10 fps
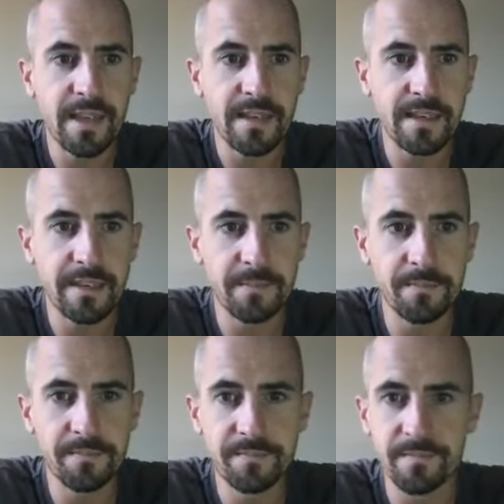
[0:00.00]

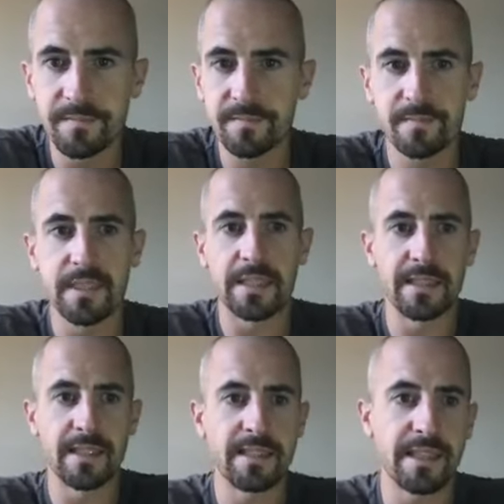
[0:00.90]
Um, and
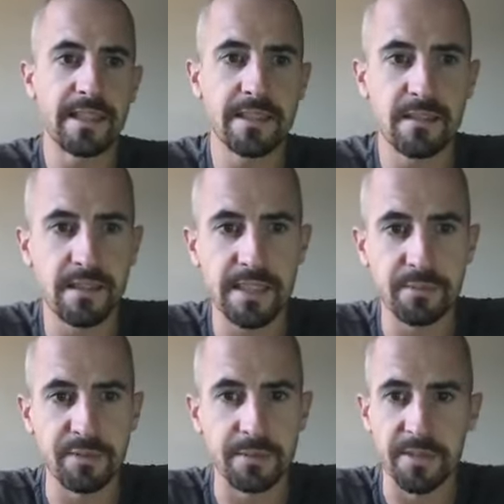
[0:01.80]
then yeah that's that's
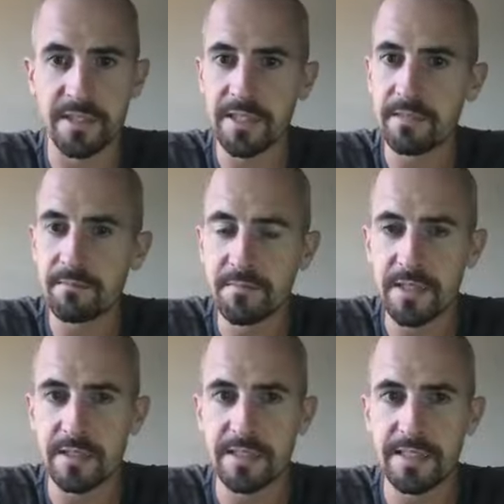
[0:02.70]
pretty much it
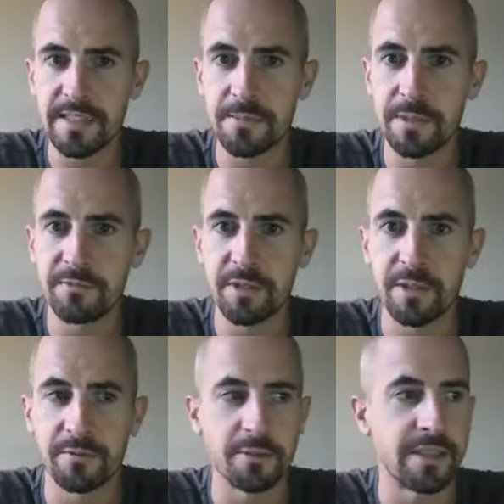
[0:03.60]
so today's been
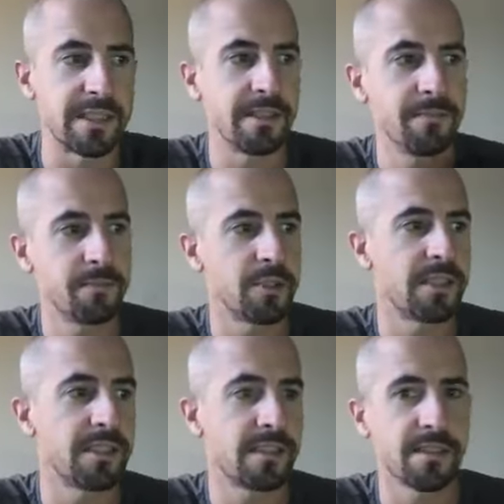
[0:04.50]
recovery day which
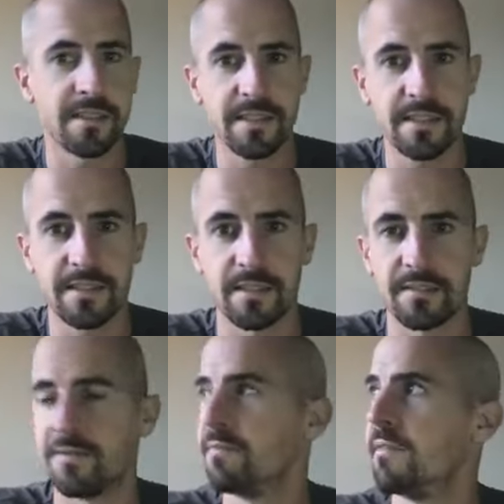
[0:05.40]
is consisted
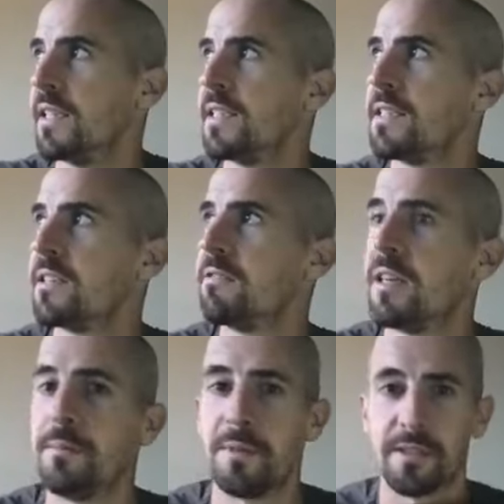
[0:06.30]
of lazing
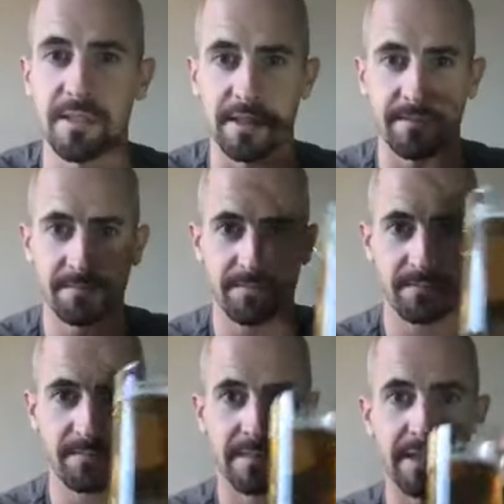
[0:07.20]
around mostly
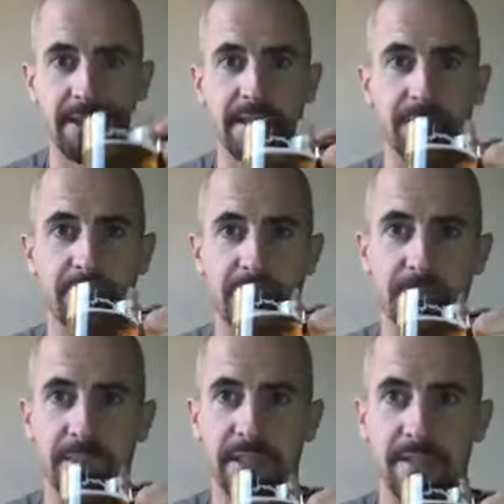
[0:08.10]
now i can drink some
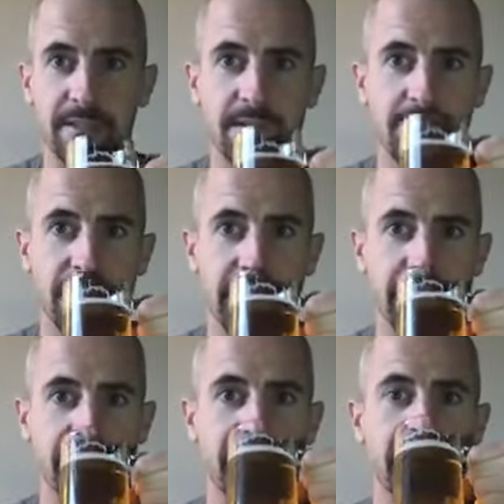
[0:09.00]
beer because it's
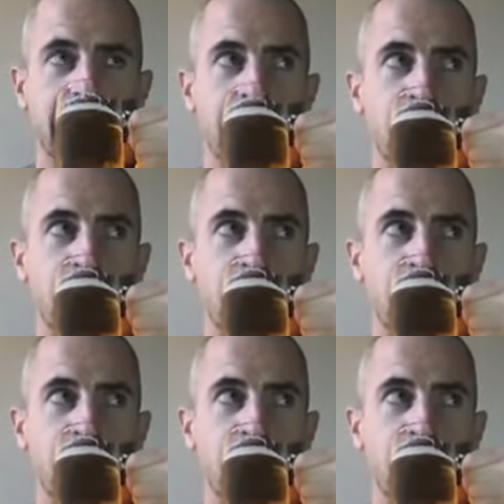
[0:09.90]
later in the day